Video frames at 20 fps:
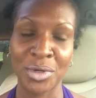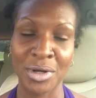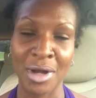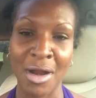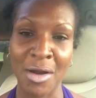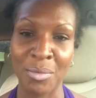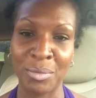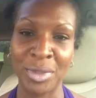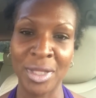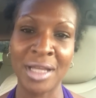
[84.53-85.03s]

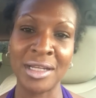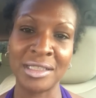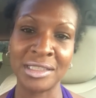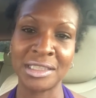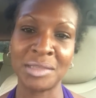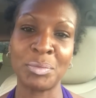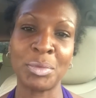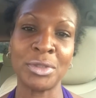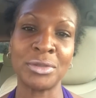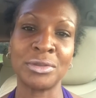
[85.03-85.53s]
Our blood
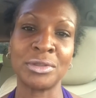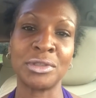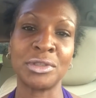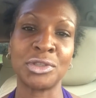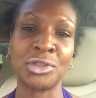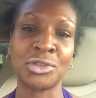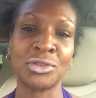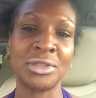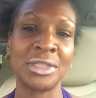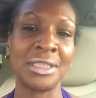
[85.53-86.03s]
is spilled on
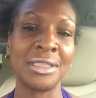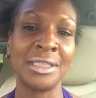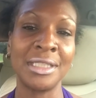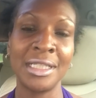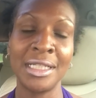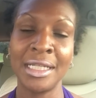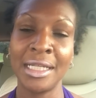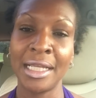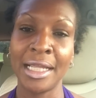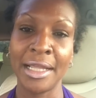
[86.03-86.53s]
the street,
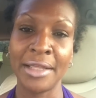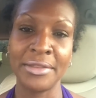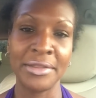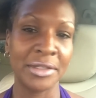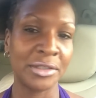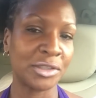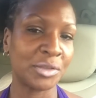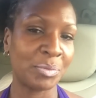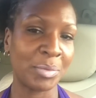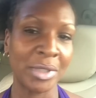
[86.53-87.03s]
and
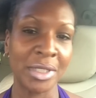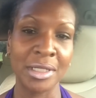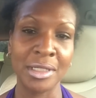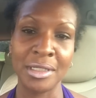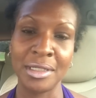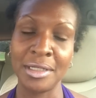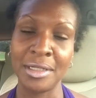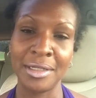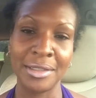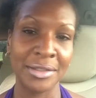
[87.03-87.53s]
there's
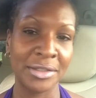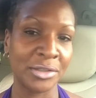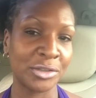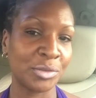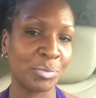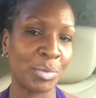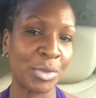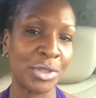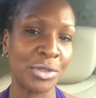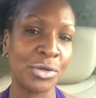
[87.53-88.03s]
been
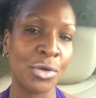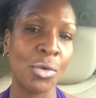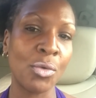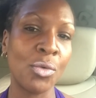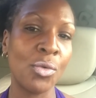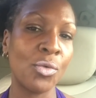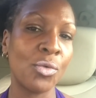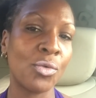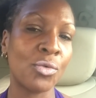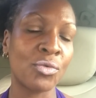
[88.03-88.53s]

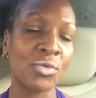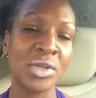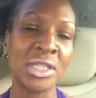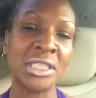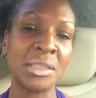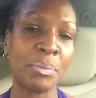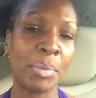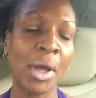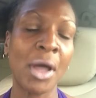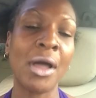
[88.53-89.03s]
no
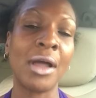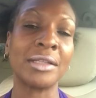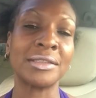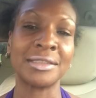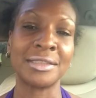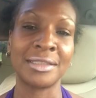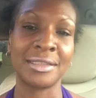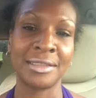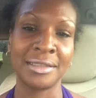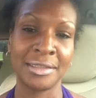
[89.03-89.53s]

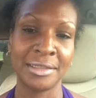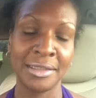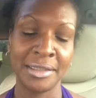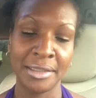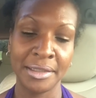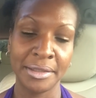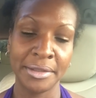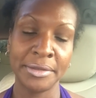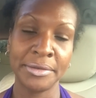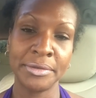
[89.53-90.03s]
response.
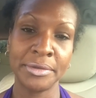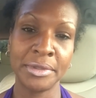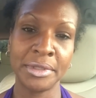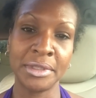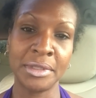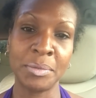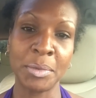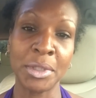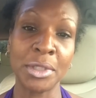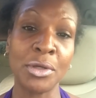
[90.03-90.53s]

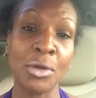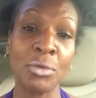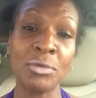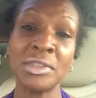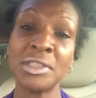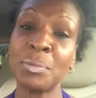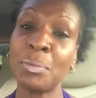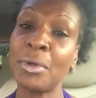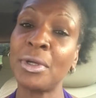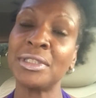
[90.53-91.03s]
There's been no
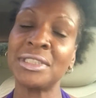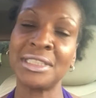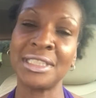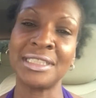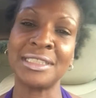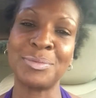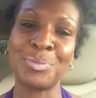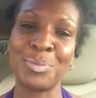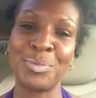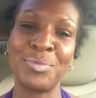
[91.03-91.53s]
response
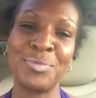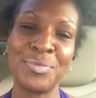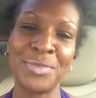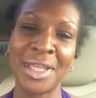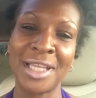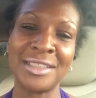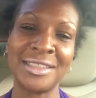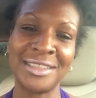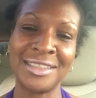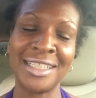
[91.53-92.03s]

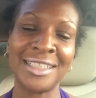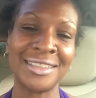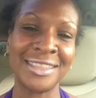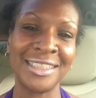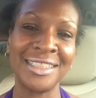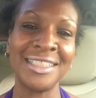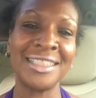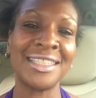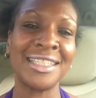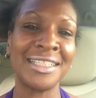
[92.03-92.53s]
that's done
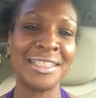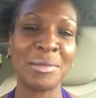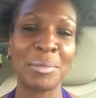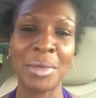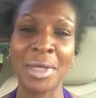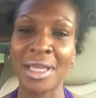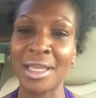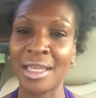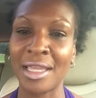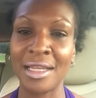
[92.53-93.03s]
anything to
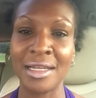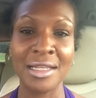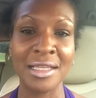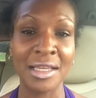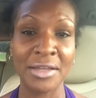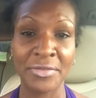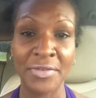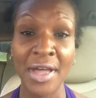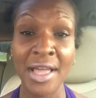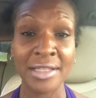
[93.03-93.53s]
make
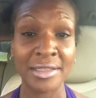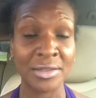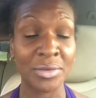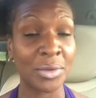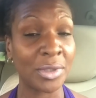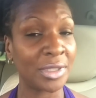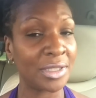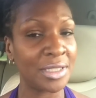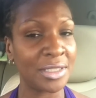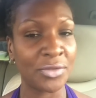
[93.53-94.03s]
any of us,
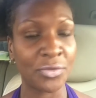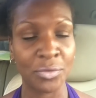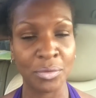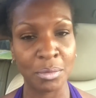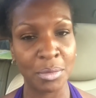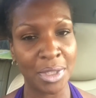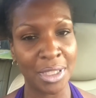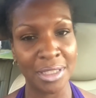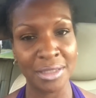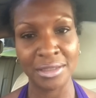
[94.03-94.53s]
or at least for
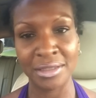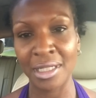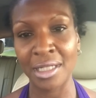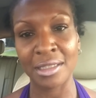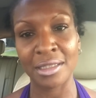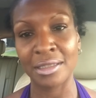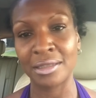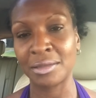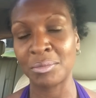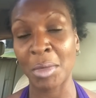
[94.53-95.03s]
me, it's
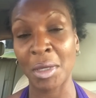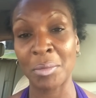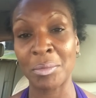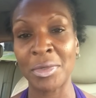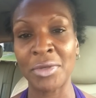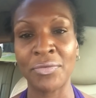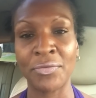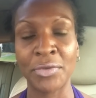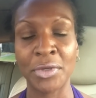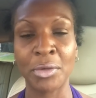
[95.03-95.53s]
nothing to make
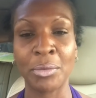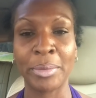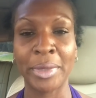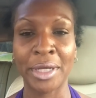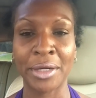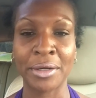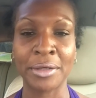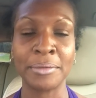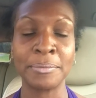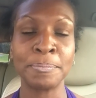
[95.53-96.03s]
me feel
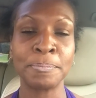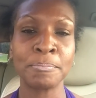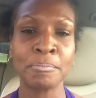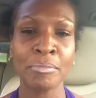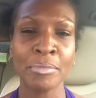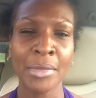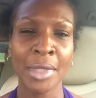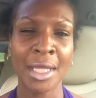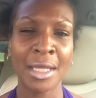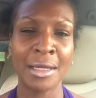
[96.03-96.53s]
better.
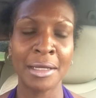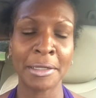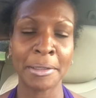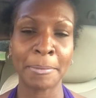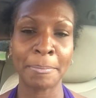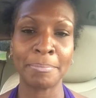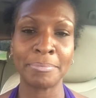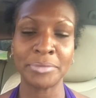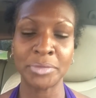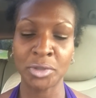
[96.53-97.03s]

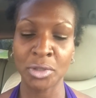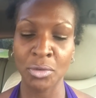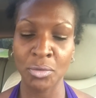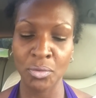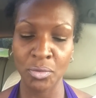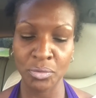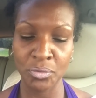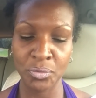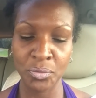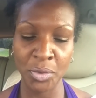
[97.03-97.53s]

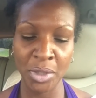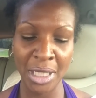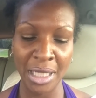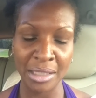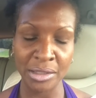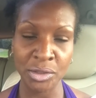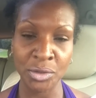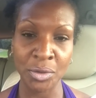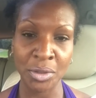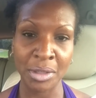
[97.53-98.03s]
So we
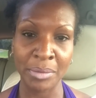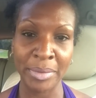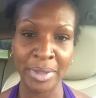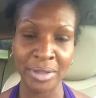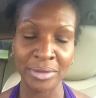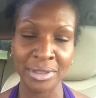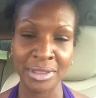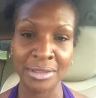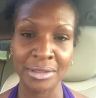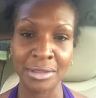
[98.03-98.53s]
got to talk
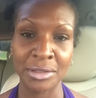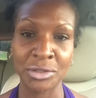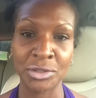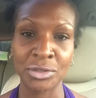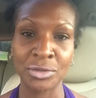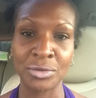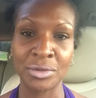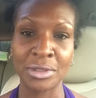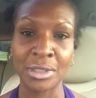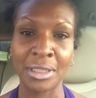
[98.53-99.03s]
about these
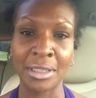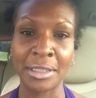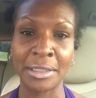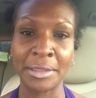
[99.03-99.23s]
issues.